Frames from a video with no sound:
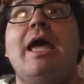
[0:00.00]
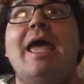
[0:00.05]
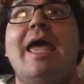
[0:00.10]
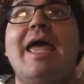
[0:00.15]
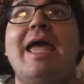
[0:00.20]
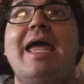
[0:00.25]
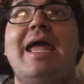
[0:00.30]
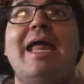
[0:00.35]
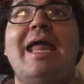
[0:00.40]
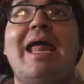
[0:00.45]

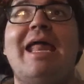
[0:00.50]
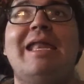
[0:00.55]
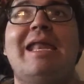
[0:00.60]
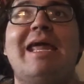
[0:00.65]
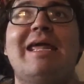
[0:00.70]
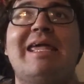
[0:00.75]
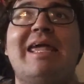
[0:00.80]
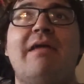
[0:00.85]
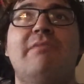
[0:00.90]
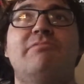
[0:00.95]
and
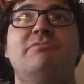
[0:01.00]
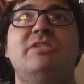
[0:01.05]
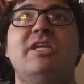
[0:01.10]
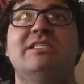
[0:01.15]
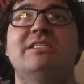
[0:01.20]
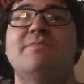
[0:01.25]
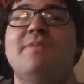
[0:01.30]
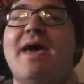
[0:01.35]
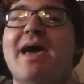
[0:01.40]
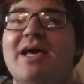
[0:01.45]
I kept
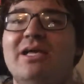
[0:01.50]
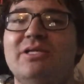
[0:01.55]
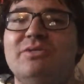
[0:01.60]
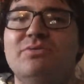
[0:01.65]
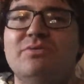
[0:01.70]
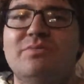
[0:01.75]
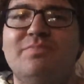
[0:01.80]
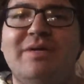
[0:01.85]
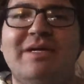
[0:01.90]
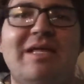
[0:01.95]
changing the
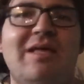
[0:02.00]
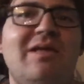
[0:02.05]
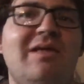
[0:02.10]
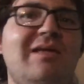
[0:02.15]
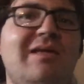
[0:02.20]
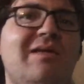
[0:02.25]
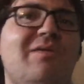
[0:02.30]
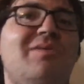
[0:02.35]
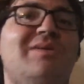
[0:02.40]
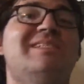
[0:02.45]
password, but
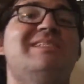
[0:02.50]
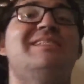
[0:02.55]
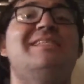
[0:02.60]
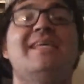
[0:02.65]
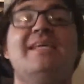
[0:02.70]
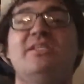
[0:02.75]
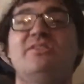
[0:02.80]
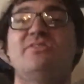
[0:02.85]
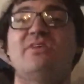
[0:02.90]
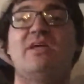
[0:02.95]
it wasn't sticking,